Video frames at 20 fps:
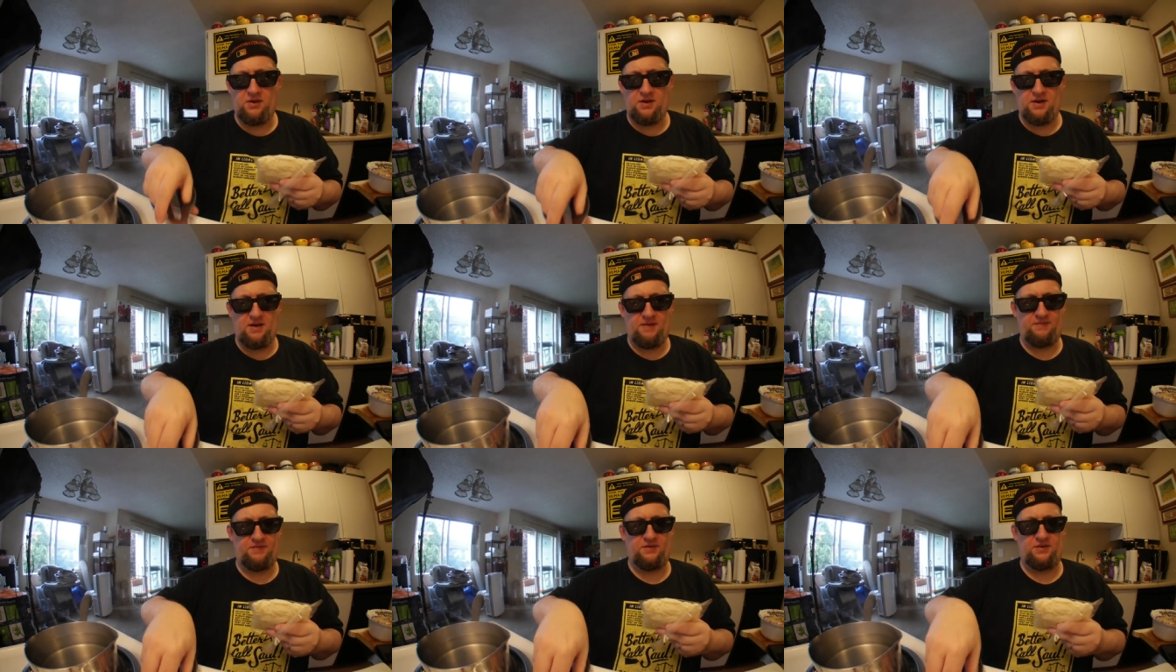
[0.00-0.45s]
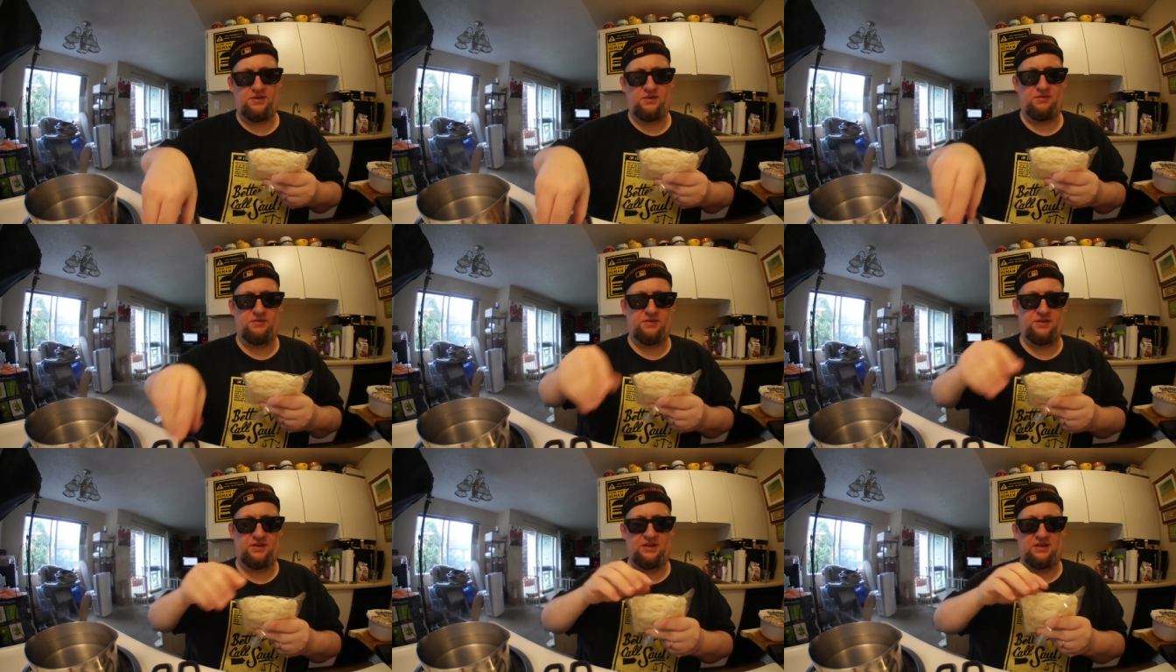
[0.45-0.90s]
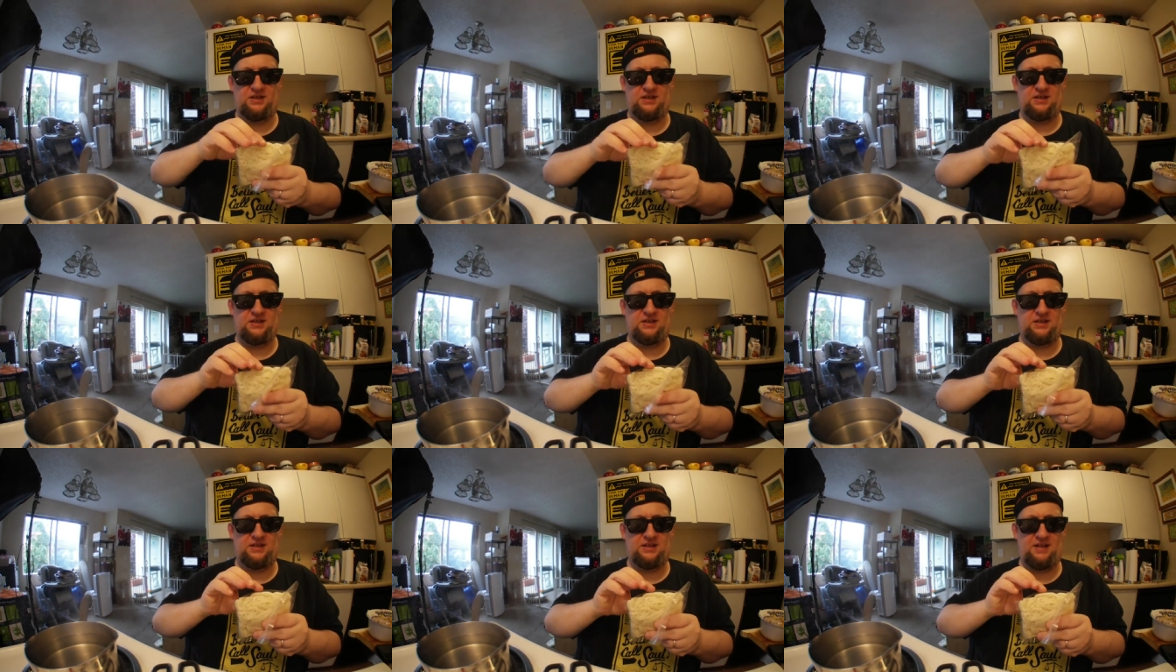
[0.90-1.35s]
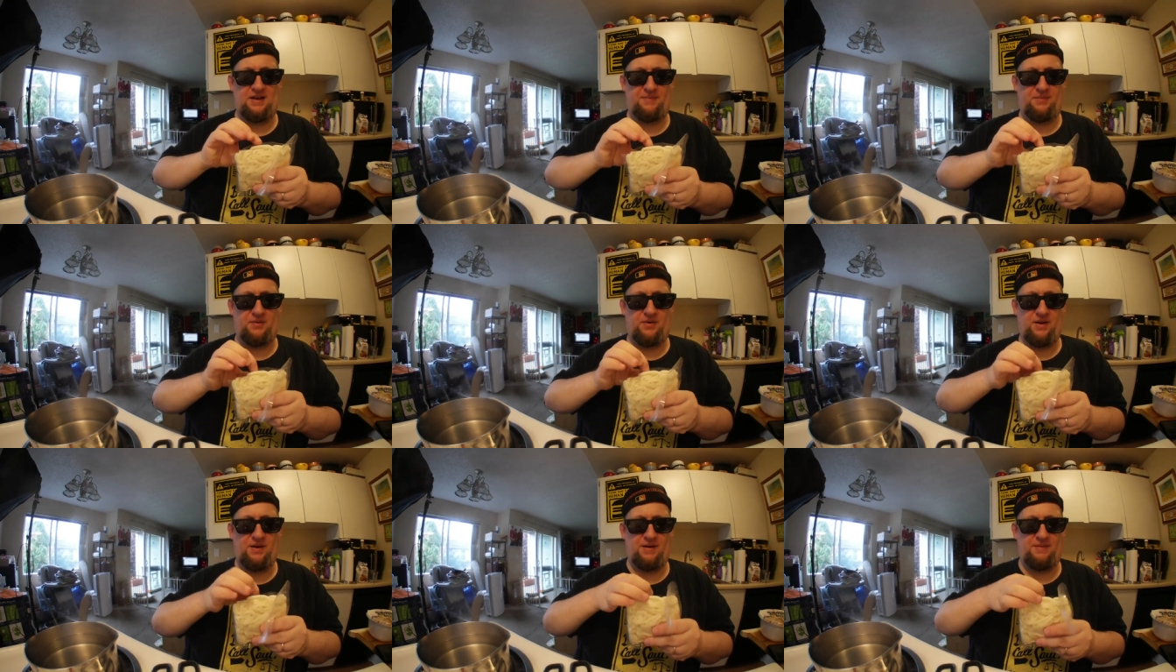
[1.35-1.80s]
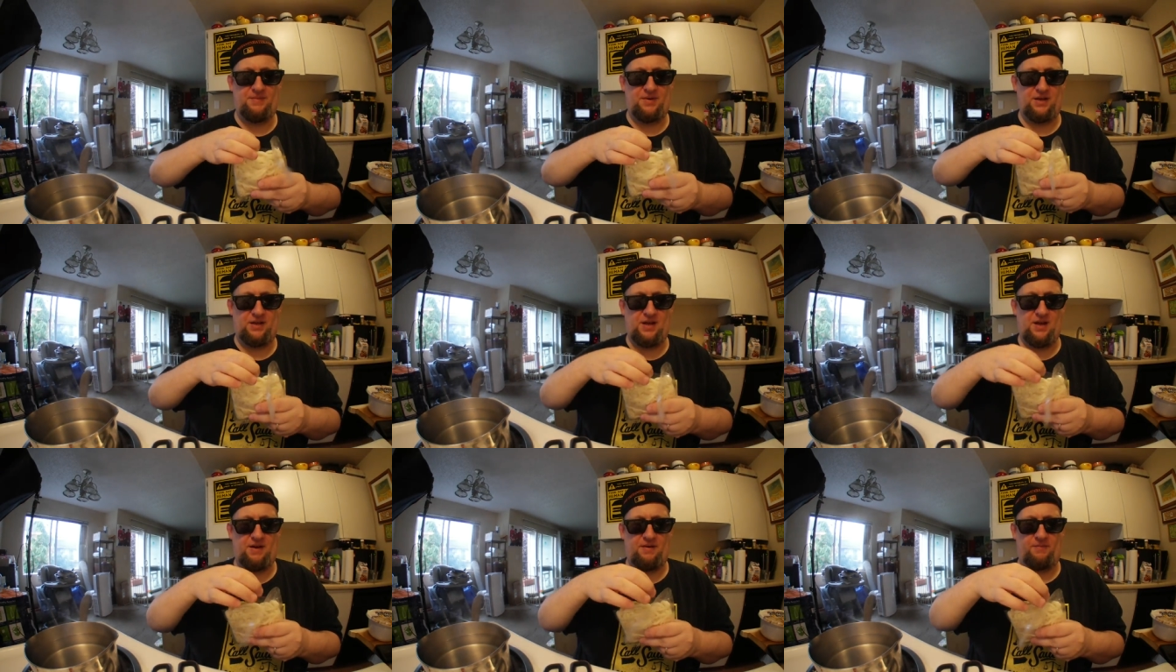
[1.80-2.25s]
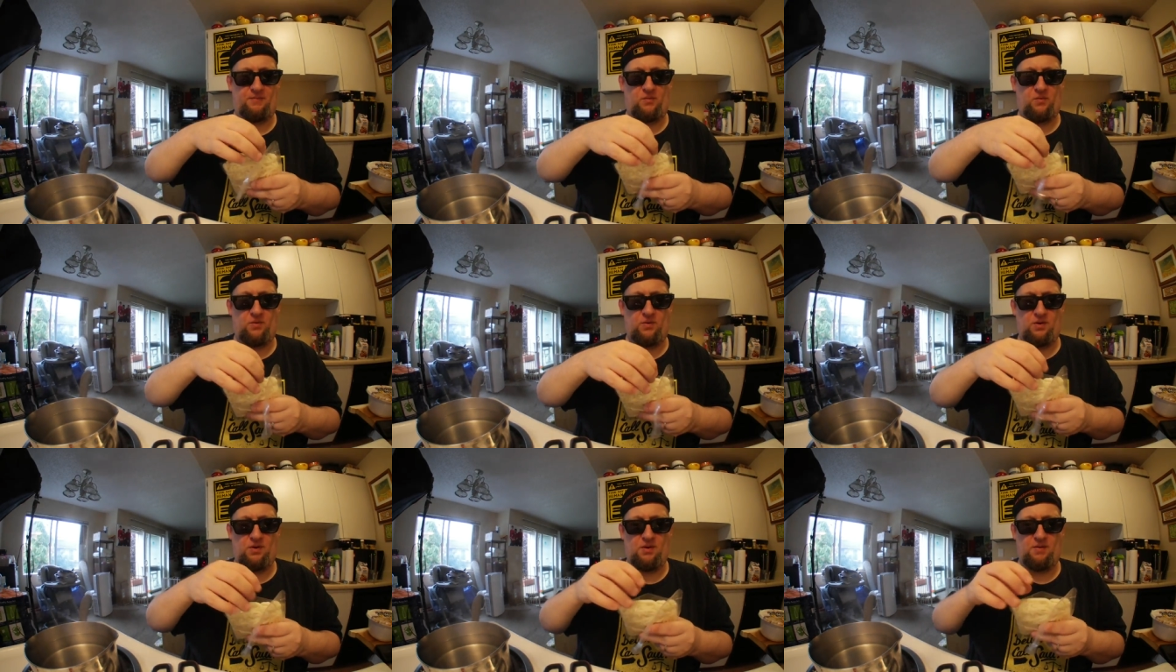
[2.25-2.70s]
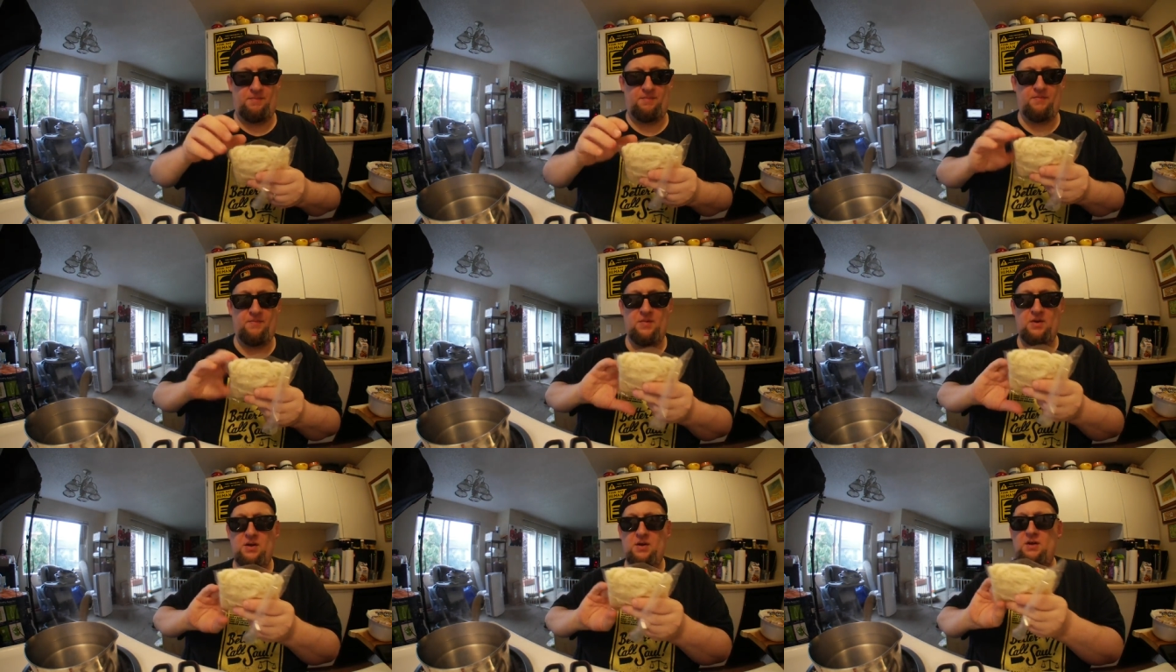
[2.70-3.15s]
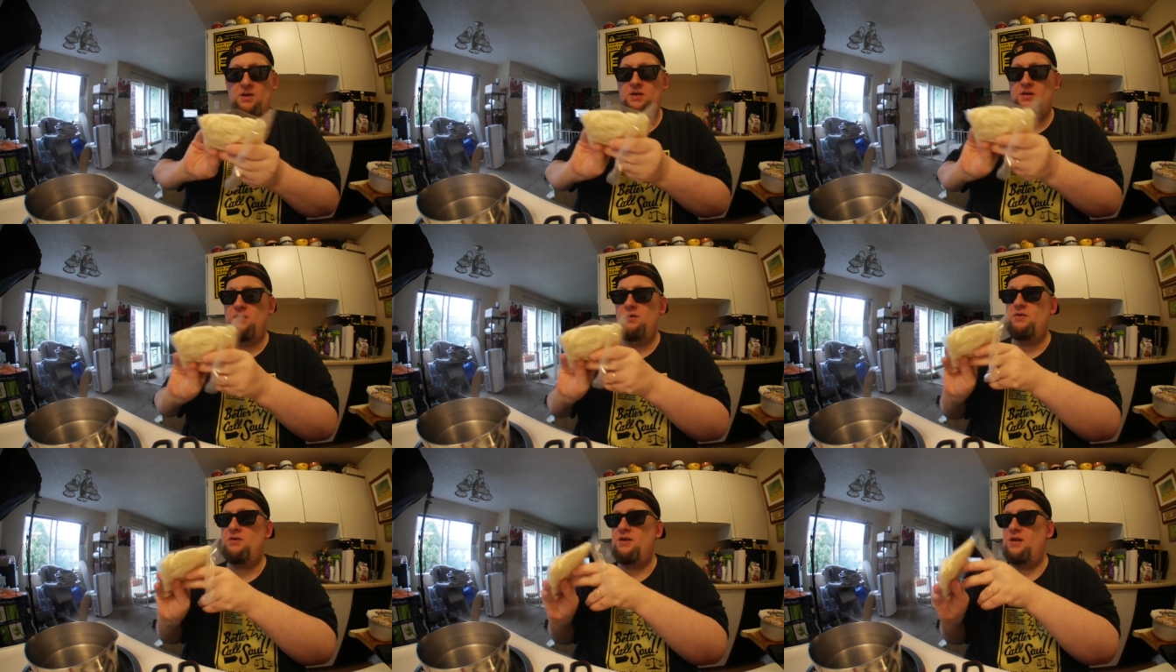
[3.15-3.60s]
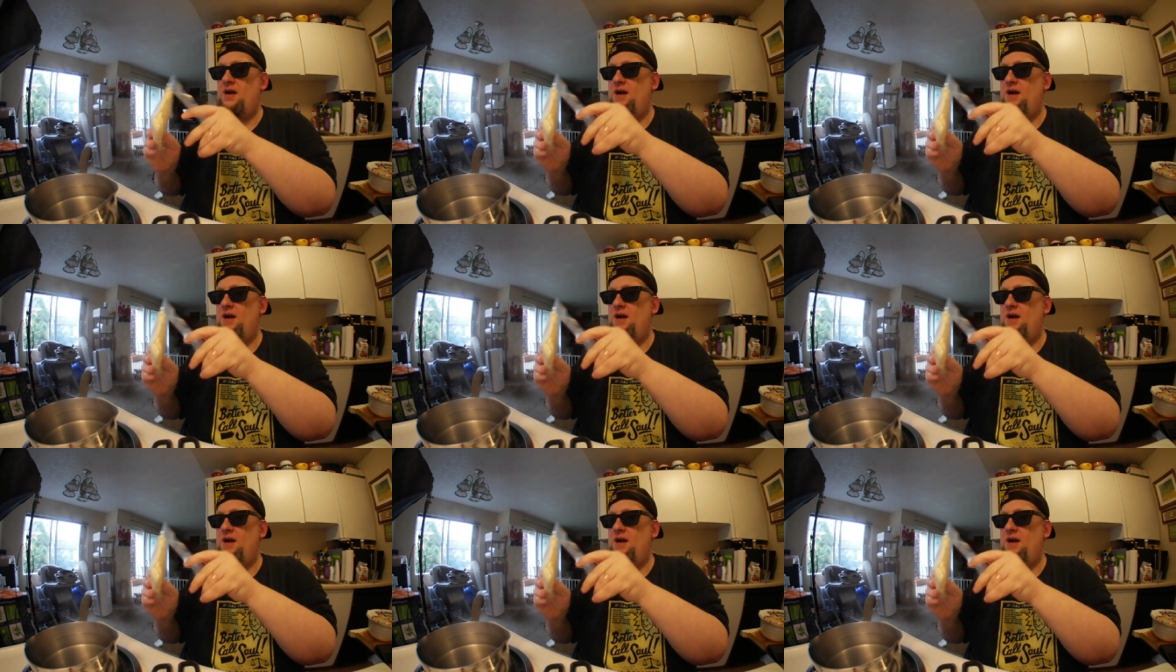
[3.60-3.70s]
you have to do with these is separate them and get them warm. You can